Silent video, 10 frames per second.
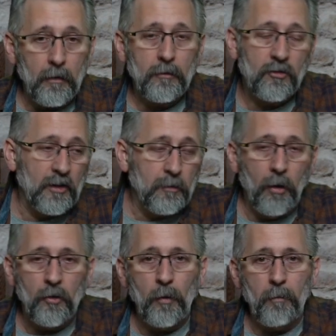6
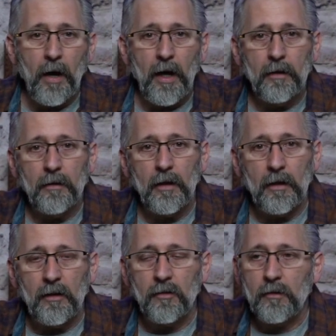months went by at
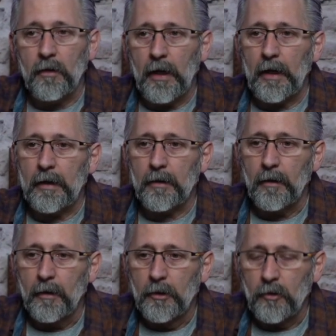least. And
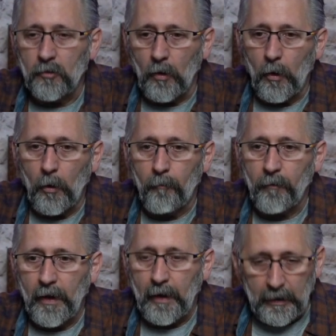so
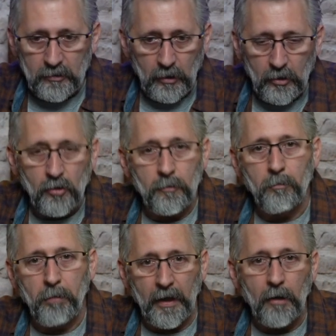I started
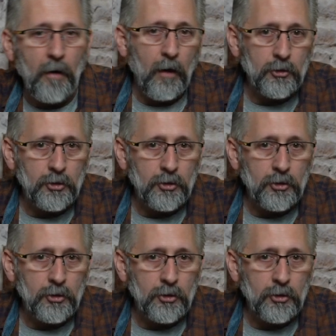just playing around,